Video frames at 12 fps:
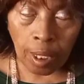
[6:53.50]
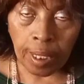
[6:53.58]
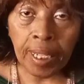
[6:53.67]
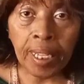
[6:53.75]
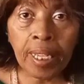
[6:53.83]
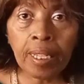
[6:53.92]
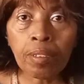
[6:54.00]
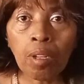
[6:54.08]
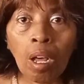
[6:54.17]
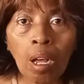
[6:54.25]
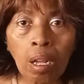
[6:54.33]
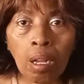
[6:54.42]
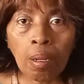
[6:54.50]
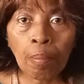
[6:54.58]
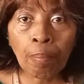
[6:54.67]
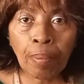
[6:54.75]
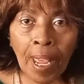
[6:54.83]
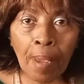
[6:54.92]
again,
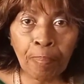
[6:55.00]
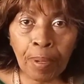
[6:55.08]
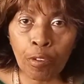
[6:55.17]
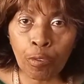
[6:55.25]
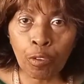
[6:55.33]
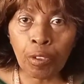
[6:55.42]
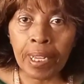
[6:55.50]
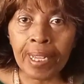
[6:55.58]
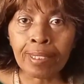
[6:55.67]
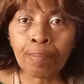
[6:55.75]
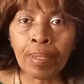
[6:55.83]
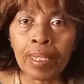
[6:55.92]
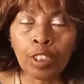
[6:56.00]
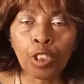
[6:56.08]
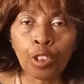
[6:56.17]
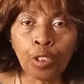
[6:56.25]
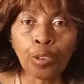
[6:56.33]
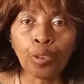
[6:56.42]
blackberry root has been
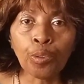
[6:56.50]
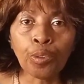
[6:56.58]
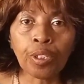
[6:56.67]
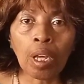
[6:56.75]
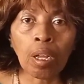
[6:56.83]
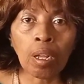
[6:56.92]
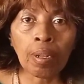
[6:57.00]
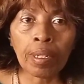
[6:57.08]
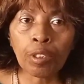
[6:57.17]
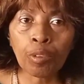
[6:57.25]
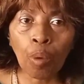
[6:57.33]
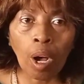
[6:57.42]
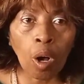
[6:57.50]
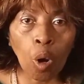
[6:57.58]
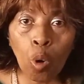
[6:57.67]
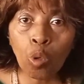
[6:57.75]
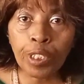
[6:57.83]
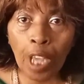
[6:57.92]
used. It's an
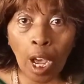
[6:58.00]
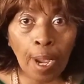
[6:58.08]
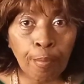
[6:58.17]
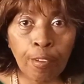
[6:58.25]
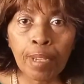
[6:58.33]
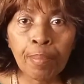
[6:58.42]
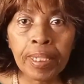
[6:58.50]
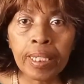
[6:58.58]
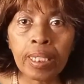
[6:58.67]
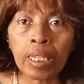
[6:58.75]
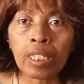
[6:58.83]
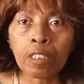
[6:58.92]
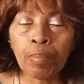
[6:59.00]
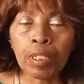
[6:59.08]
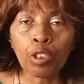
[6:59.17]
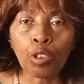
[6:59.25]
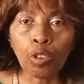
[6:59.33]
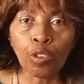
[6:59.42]
old time remedy. It's
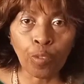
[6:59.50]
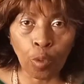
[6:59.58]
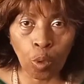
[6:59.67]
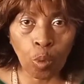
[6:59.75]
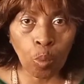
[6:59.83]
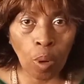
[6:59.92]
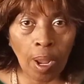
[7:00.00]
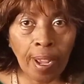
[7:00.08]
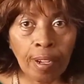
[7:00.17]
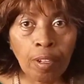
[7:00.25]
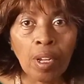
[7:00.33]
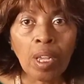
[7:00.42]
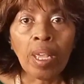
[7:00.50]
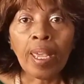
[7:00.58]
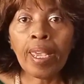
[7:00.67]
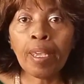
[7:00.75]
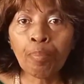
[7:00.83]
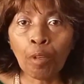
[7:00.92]
been used for a while,
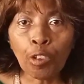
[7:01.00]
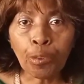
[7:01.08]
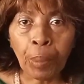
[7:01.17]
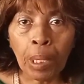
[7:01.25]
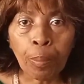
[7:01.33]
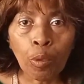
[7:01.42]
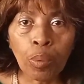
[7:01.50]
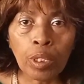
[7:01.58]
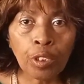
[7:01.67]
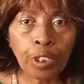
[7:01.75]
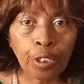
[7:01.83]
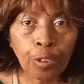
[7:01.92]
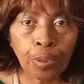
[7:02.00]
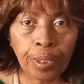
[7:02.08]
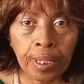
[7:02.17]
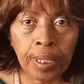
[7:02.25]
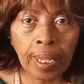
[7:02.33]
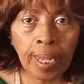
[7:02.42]
and most people will
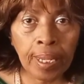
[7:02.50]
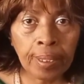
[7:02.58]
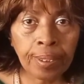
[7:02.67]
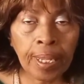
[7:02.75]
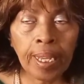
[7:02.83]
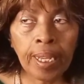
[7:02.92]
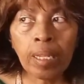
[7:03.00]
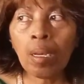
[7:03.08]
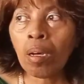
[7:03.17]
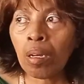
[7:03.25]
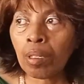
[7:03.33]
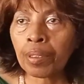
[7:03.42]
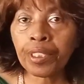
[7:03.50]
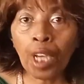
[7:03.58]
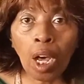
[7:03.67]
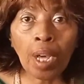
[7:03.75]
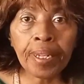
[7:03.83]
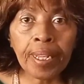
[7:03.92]
use it as a
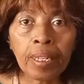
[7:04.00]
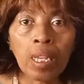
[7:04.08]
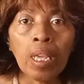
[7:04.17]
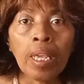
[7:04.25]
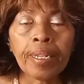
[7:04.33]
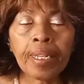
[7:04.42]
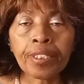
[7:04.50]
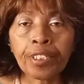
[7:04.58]
tonic. Now,